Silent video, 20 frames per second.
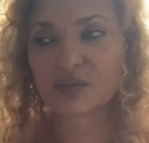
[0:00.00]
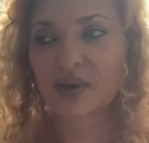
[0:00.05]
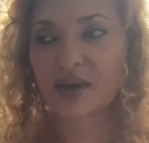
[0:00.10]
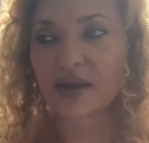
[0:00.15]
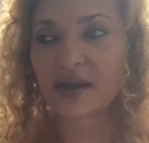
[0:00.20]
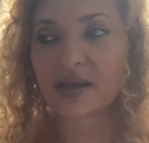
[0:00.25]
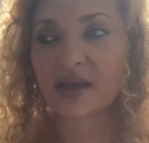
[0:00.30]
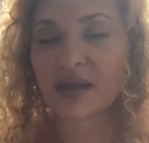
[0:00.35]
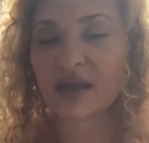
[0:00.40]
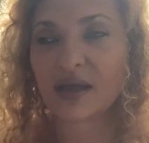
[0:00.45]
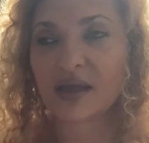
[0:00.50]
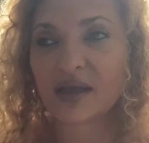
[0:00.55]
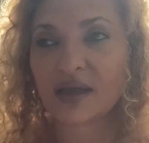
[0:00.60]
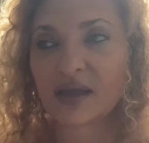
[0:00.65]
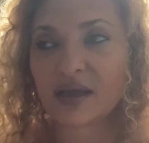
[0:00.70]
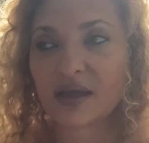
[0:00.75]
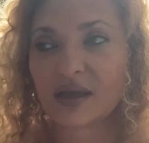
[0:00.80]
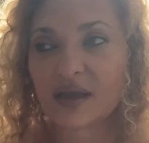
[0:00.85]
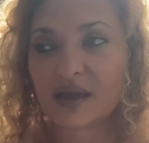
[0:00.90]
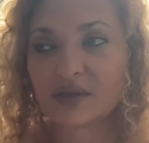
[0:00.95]
by
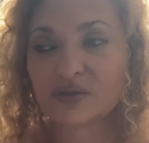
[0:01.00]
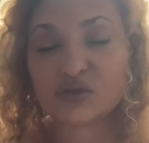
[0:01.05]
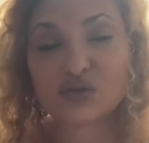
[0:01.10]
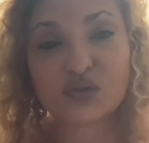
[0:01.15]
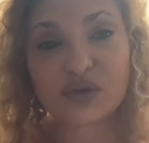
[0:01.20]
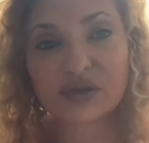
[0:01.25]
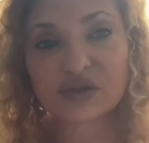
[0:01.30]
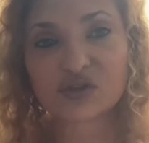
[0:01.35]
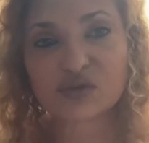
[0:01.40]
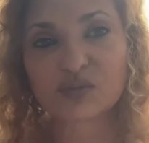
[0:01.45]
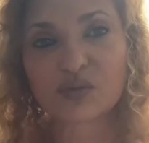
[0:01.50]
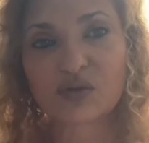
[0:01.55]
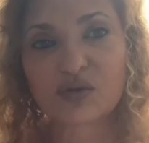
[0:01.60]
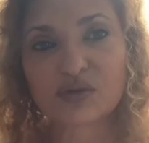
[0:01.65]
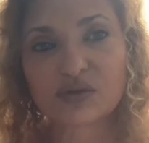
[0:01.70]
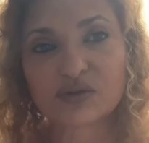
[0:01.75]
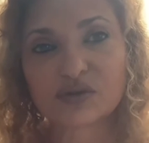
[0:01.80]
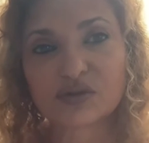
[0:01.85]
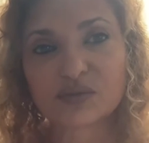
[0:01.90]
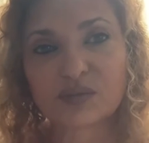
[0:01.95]
doing
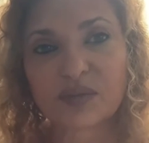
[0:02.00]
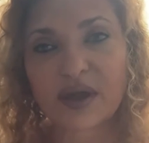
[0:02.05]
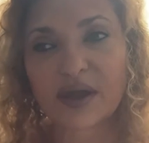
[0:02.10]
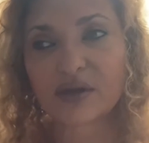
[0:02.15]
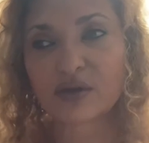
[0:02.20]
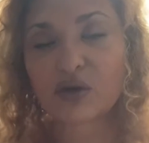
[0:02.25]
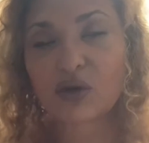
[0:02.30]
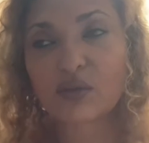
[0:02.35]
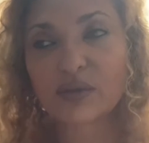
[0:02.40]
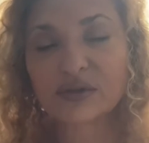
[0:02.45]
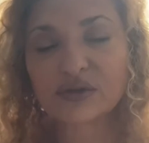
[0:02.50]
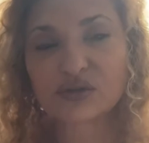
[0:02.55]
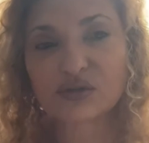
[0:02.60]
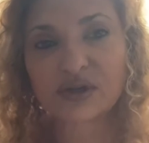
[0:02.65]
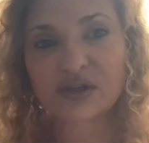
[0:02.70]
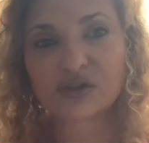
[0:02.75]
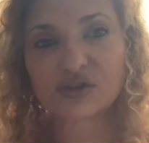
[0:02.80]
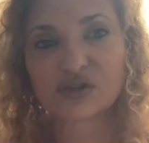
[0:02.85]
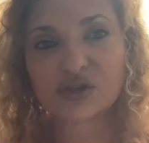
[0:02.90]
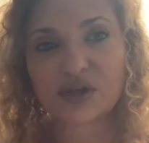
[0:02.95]
sports, by going to
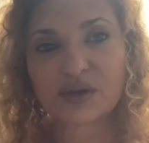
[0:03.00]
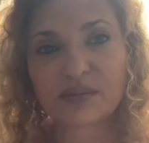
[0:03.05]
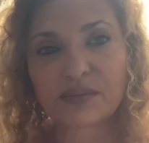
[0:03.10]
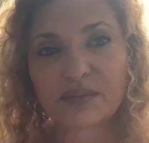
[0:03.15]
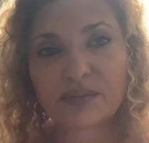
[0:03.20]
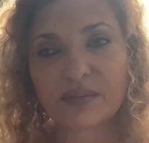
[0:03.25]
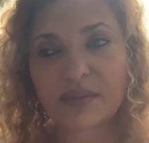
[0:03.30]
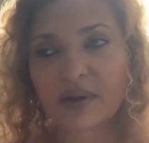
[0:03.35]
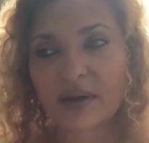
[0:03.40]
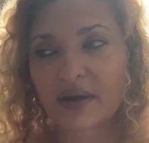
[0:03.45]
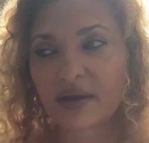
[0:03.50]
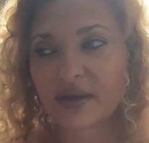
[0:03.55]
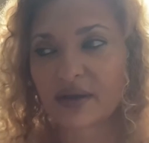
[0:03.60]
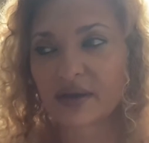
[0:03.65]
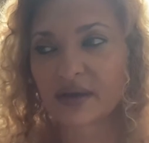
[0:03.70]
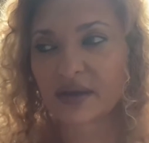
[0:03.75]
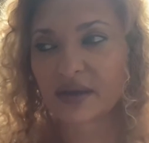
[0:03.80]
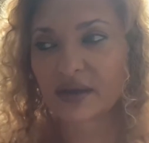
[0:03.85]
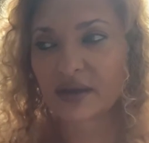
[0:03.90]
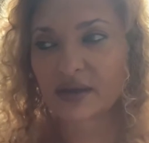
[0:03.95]
a gym,
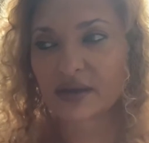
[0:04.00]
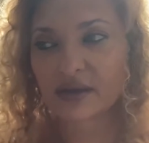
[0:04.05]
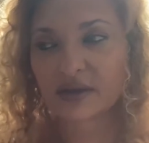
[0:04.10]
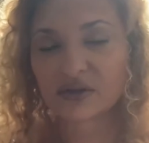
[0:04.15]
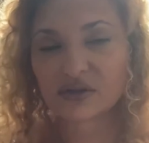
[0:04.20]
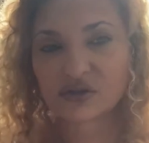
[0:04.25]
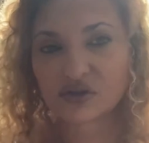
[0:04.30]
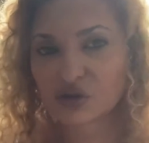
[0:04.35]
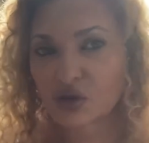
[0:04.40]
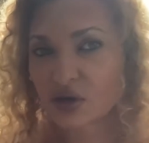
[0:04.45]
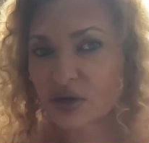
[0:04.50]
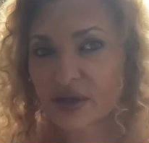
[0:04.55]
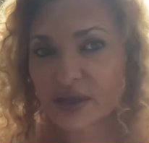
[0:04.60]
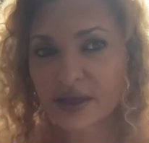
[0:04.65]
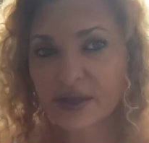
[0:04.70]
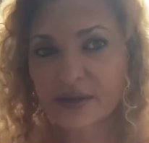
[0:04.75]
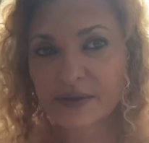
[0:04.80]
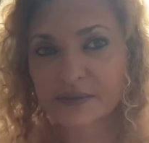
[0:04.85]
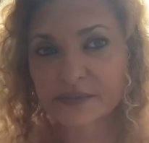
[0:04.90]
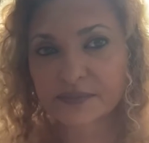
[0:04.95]
by
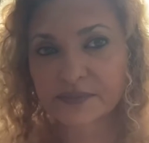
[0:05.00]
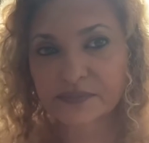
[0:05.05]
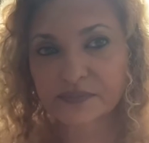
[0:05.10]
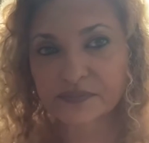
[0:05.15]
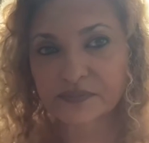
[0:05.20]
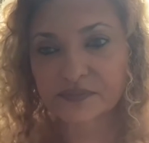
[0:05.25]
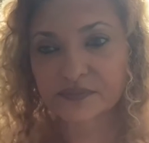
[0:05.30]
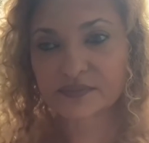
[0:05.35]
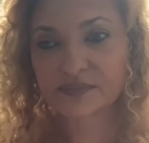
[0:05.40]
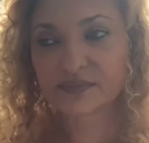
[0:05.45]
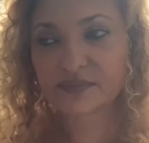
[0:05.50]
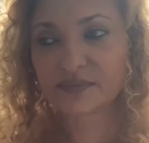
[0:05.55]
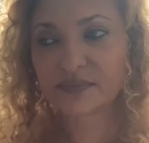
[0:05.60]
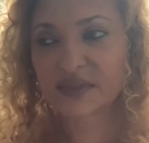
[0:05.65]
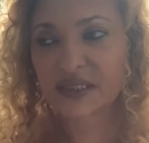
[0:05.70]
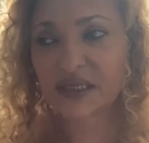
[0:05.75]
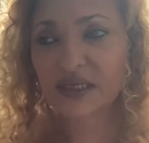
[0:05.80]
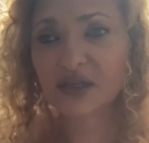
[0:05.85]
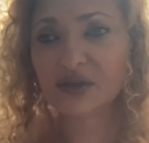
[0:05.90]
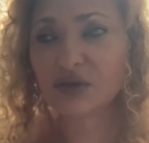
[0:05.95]
jogging.
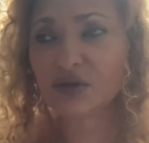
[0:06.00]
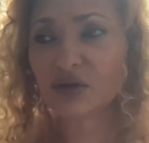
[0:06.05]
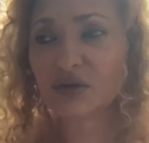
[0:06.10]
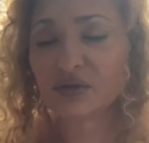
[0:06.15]
It